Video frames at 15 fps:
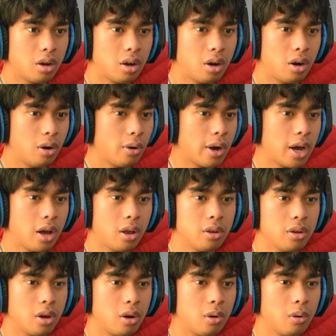Oh, hell
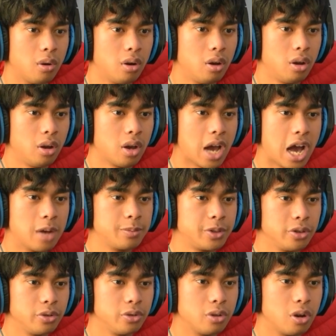no.
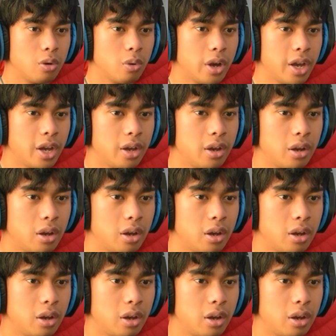Absolutely no way.